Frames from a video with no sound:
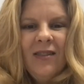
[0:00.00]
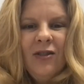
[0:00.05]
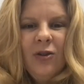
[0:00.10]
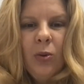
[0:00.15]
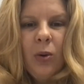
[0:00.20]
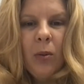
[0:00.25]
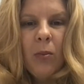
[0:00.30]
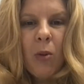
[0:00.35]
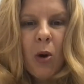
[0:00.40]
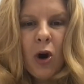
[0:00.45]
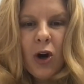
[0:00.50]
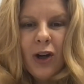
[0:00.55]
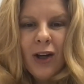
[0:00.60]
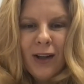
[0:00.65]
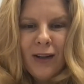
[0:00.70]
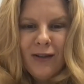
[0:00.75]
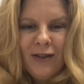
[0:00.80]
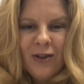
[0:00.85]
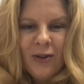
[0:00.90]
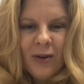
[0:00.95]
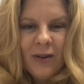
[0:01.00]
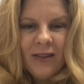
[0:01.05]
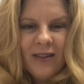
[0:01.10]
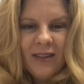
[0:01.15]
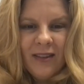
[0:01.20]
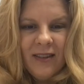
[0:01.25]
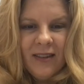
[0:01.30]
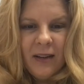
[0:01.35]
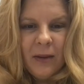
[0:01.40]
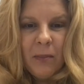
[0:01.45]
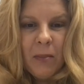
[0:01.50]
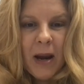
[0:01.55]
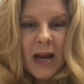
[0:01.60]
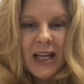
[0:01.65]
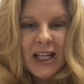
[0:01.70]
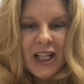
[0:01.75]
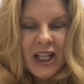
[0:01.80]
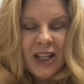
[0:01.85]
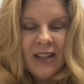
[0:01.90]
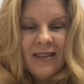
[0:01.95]
doing marketing to your existing
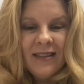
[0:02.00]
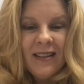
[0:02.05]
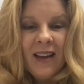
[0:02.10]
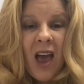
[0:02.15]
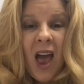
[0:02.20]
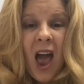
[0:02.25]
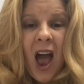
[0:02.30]
patients,